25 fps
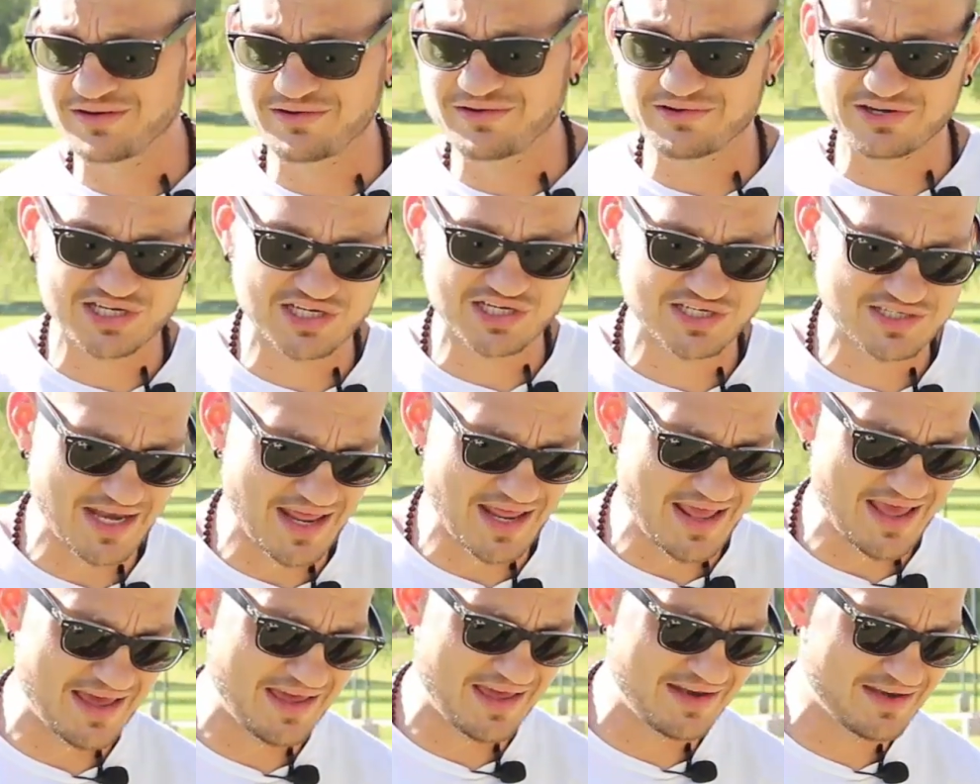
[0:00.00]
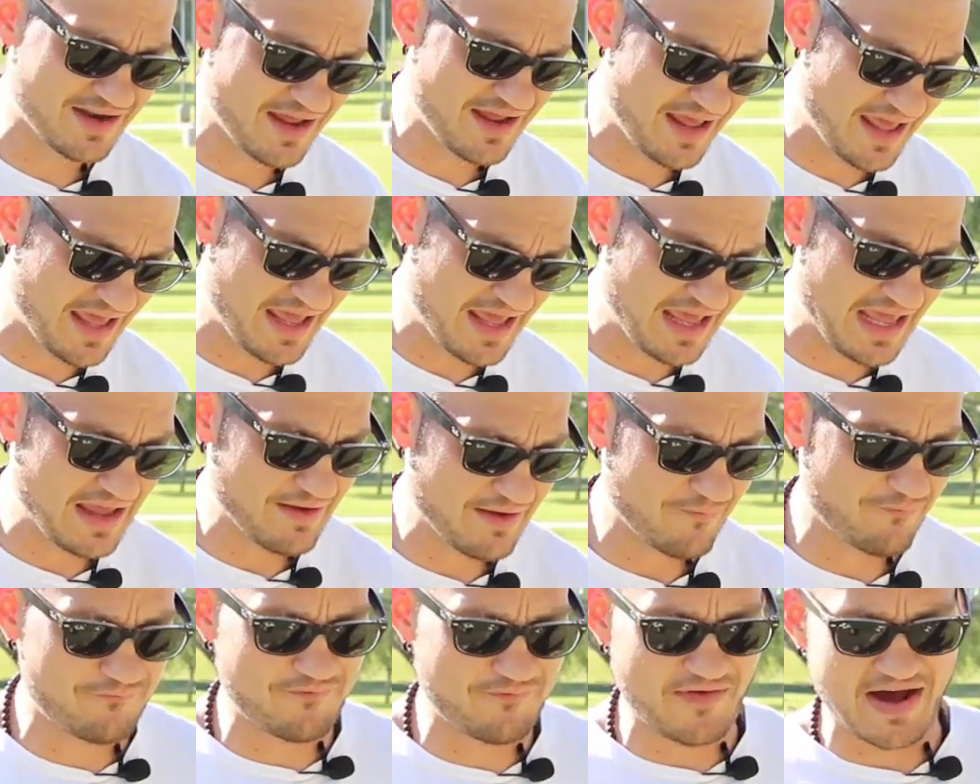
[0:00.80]
understand
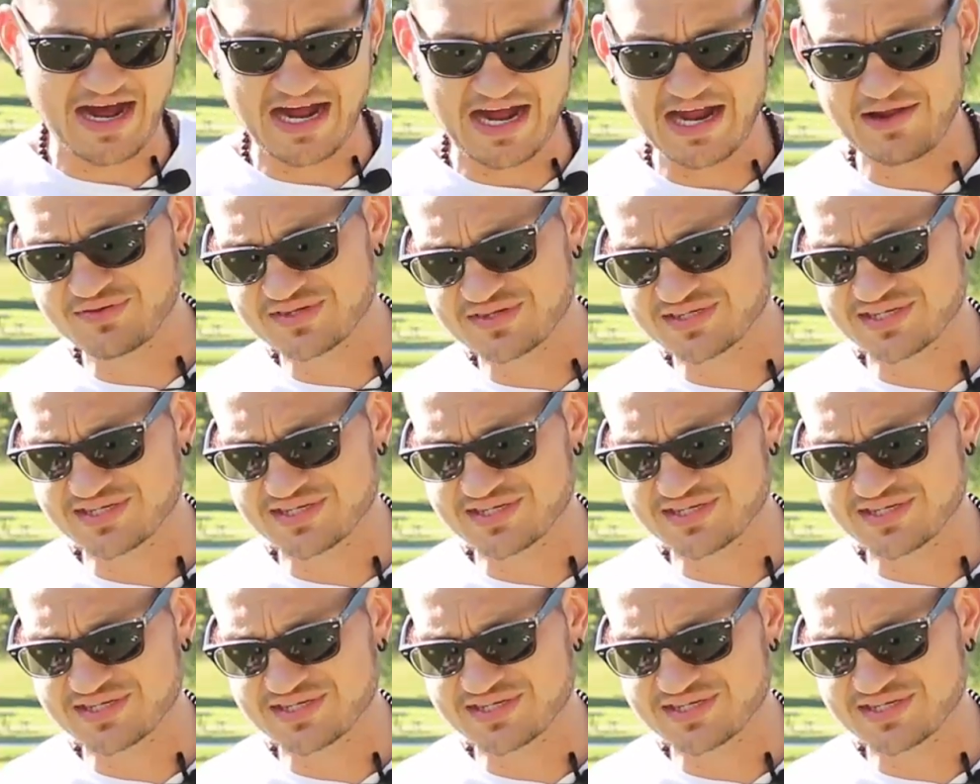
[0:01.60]
a 5,